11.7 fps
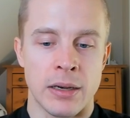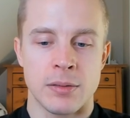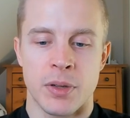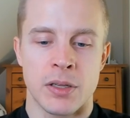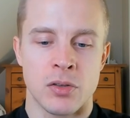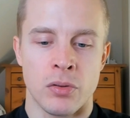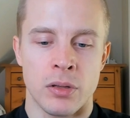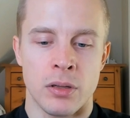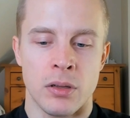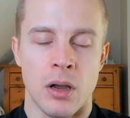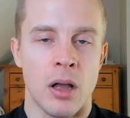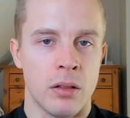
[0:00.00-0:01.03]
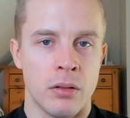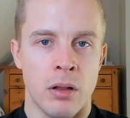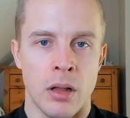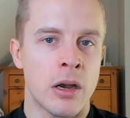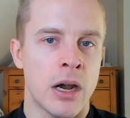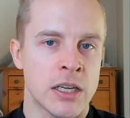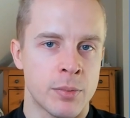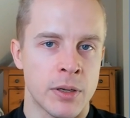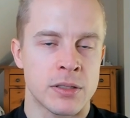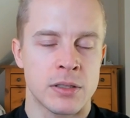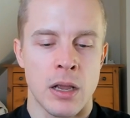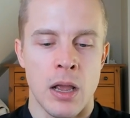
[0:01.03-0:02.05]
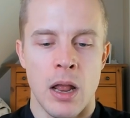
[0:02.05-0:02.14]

depends on the other aspects,